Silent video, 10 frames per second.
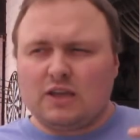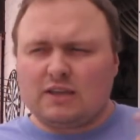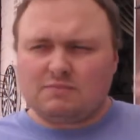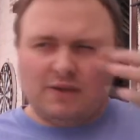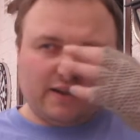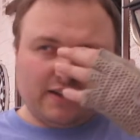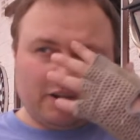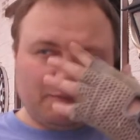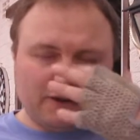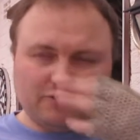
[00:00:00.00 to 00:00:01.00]
As my
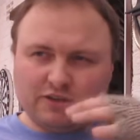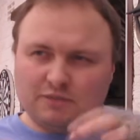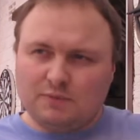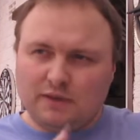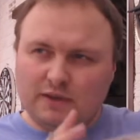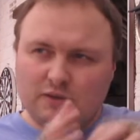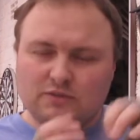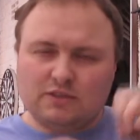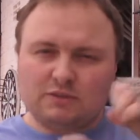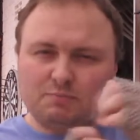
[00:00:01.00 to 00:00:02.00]
chiropractor explained, it
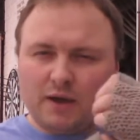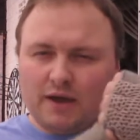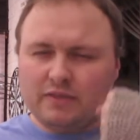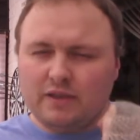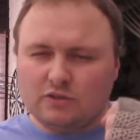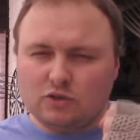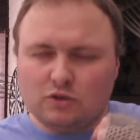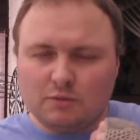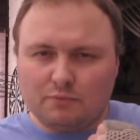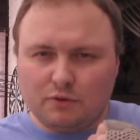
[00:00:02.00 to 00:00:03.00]
was the spine that
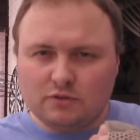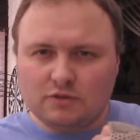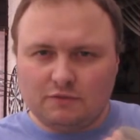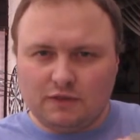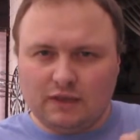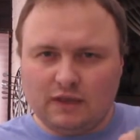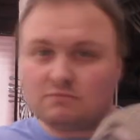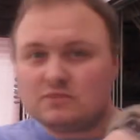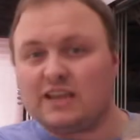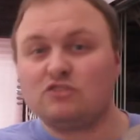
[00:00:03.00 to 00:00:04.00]
took the brunt of the
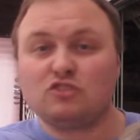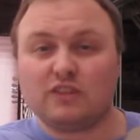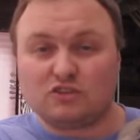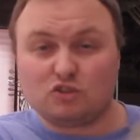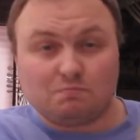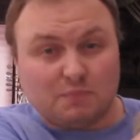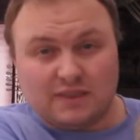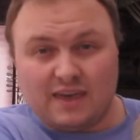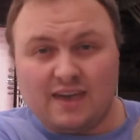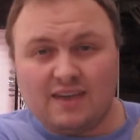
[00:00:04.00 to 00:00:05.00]
tension that should be
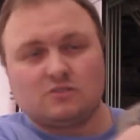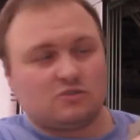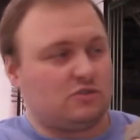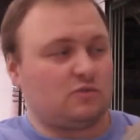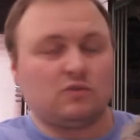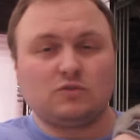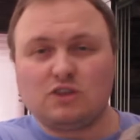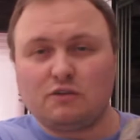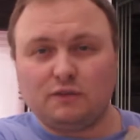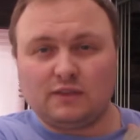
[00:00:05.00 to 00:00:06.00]
there, because there was
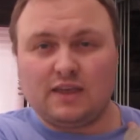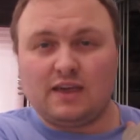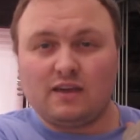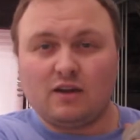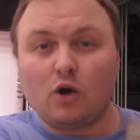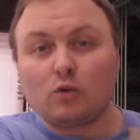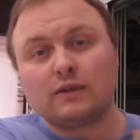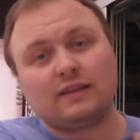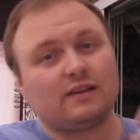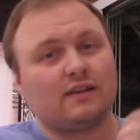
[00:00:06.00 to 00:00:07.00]
nothing there
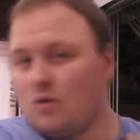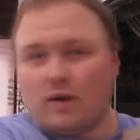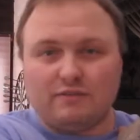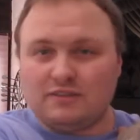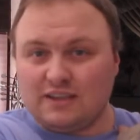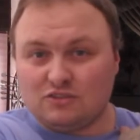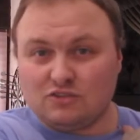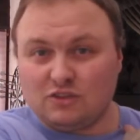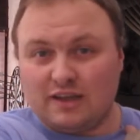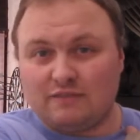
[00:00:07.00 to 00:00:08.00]
holding whatever
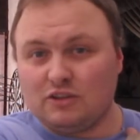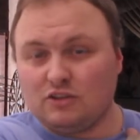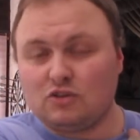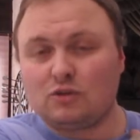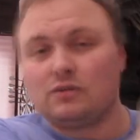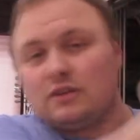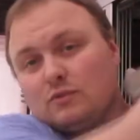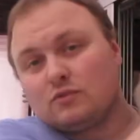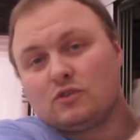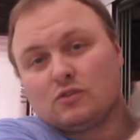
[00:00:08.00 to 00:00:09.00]
tension you have in your shoulder.
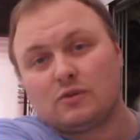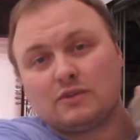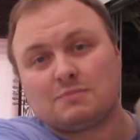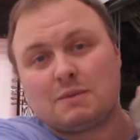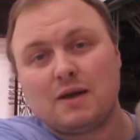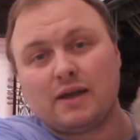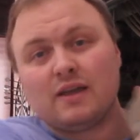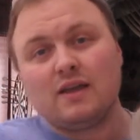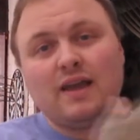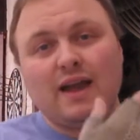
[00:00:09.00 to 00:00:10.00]
It was all going to my back.
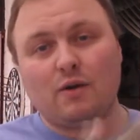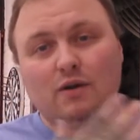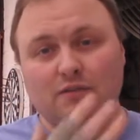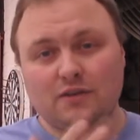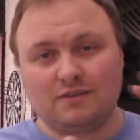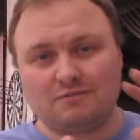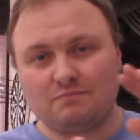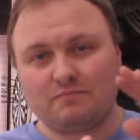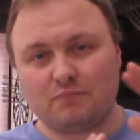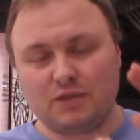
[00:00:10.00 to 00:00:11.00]
However,
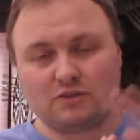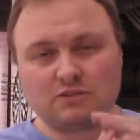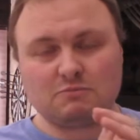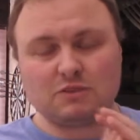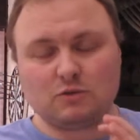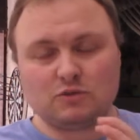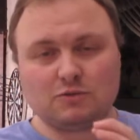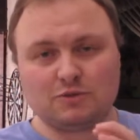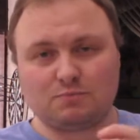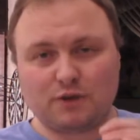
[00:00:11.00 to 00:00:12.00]
because there was
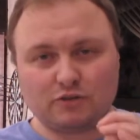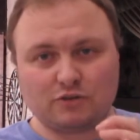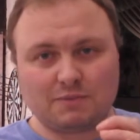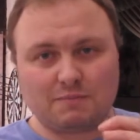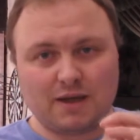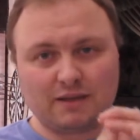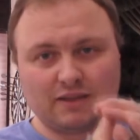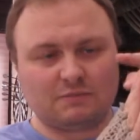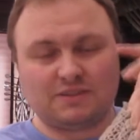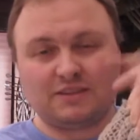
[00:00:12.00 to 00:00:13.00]
so much pressure on my
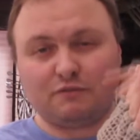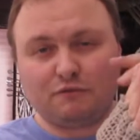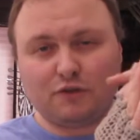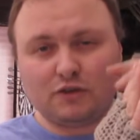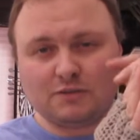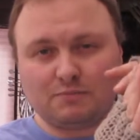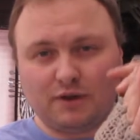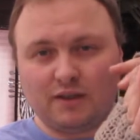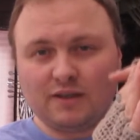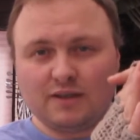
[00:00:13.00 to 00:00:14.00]
back, my seventh
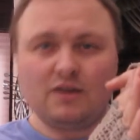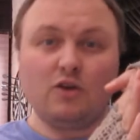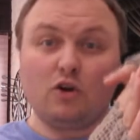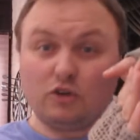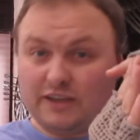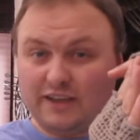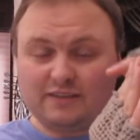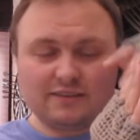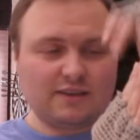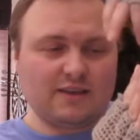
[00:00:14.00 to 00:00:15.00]
vertebrae, or
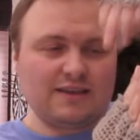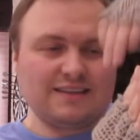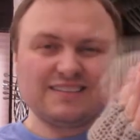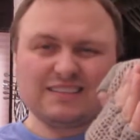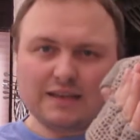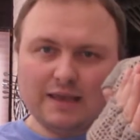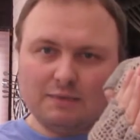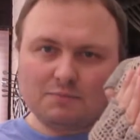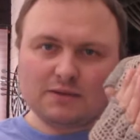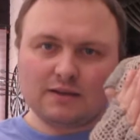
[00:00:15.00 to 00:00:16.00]
disc,
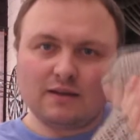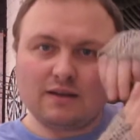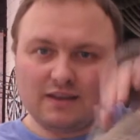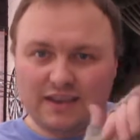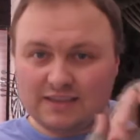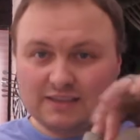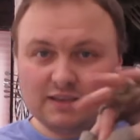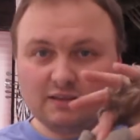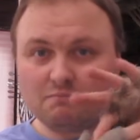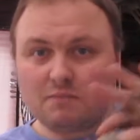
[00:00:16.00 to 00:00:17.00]
slipped,
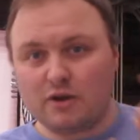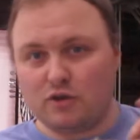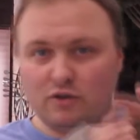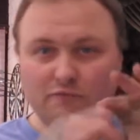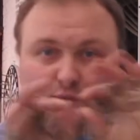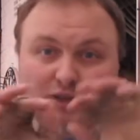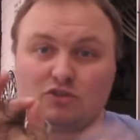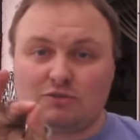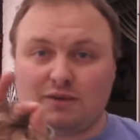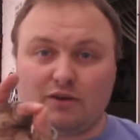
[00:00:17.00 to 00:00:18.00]
hitting my nerve,
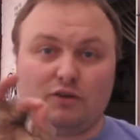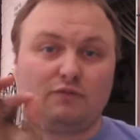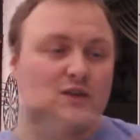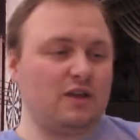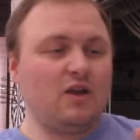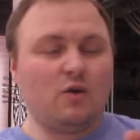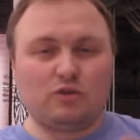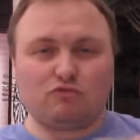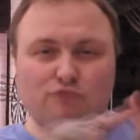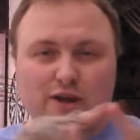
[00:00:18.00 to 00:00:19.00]
pinching my nerve,
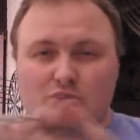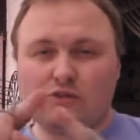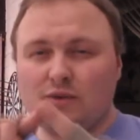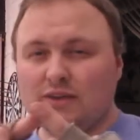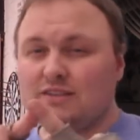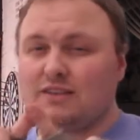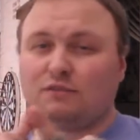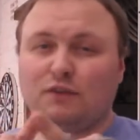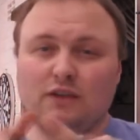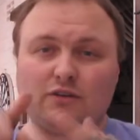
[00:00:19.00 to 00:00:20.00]
which ran all the way to this
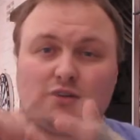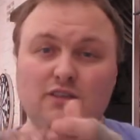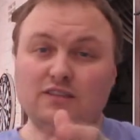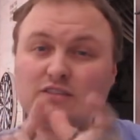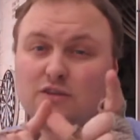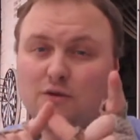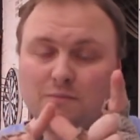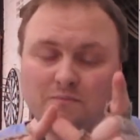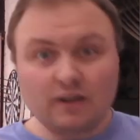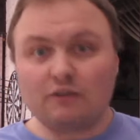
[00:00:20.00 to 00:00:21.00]
finger and this
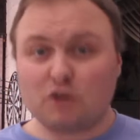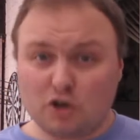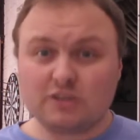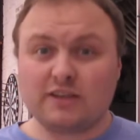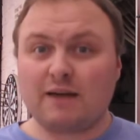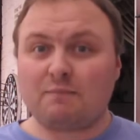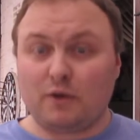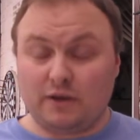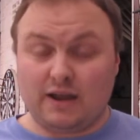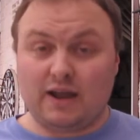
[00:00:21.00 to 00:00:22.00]
thumb. Of course, at that
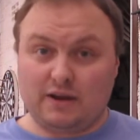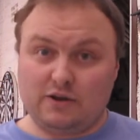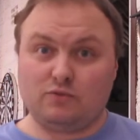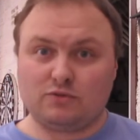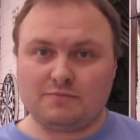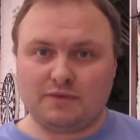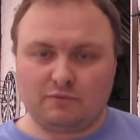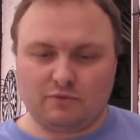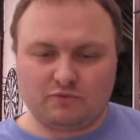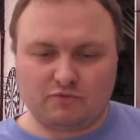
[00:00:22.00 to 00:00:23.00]
point, I knew
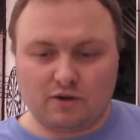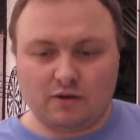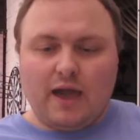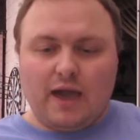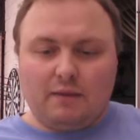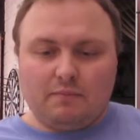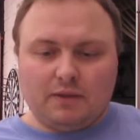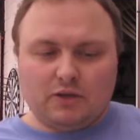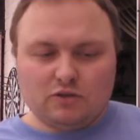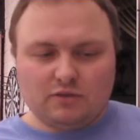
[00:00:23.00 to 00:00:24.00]
something was wrong. And
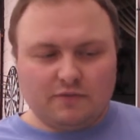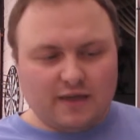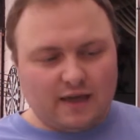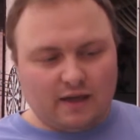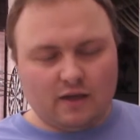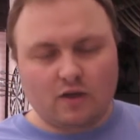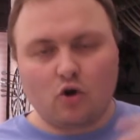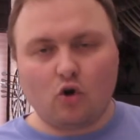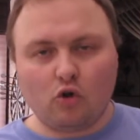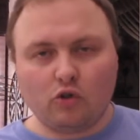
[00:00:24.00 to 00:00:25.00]
because of that,
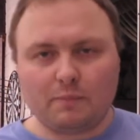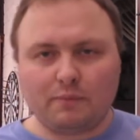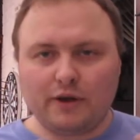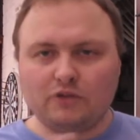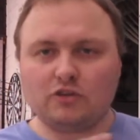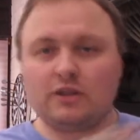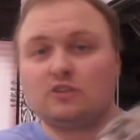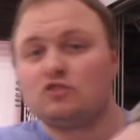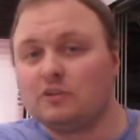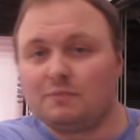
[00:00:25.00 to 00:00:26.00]
all the pressure
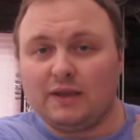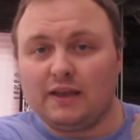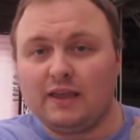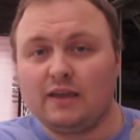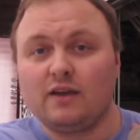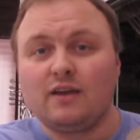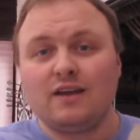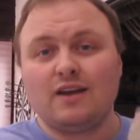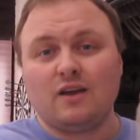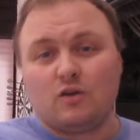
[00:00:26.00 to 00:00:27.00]
that should have been here
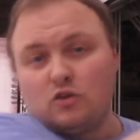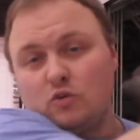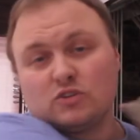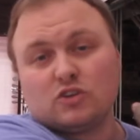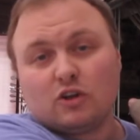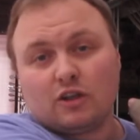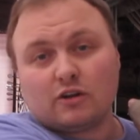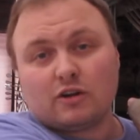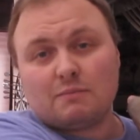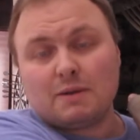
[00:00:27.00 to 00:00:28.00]
was no
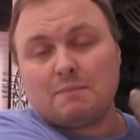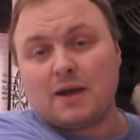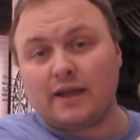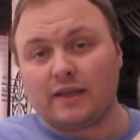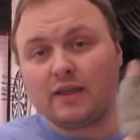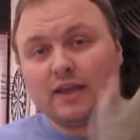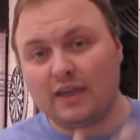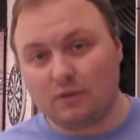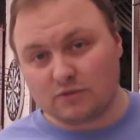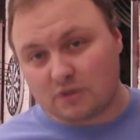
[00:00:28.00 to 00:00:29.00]
longer on my back,
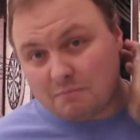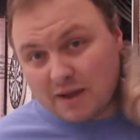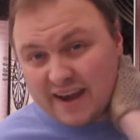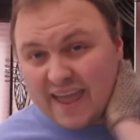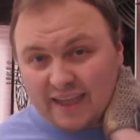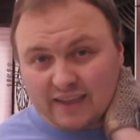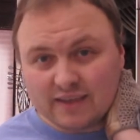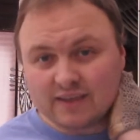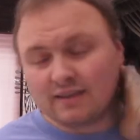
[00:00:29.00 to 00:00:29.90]
it was on my neck.